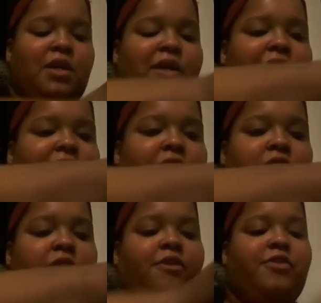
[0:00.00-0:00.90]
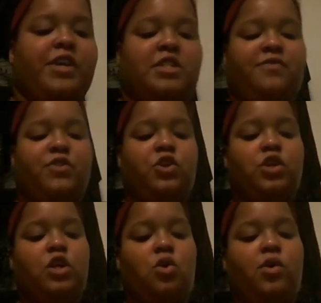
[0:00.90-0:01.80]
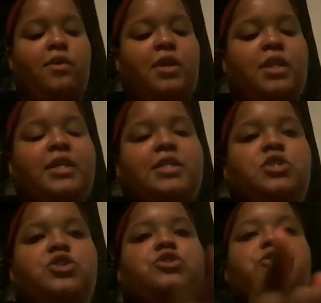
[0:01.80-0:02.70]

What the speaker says: And another thing is, if you're going to oil cleanse, you're